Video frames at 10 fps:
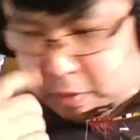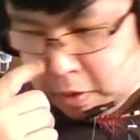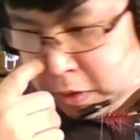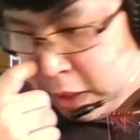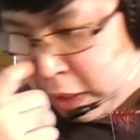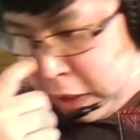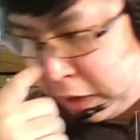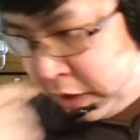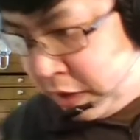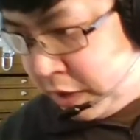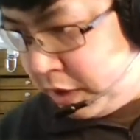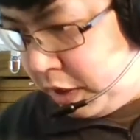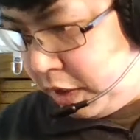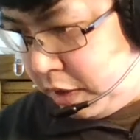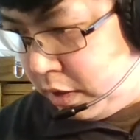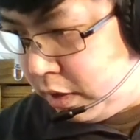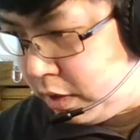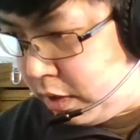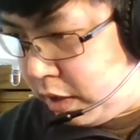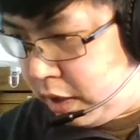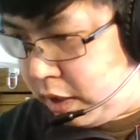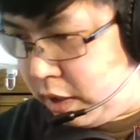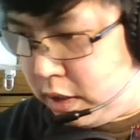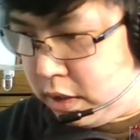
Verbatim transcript: And then let's see the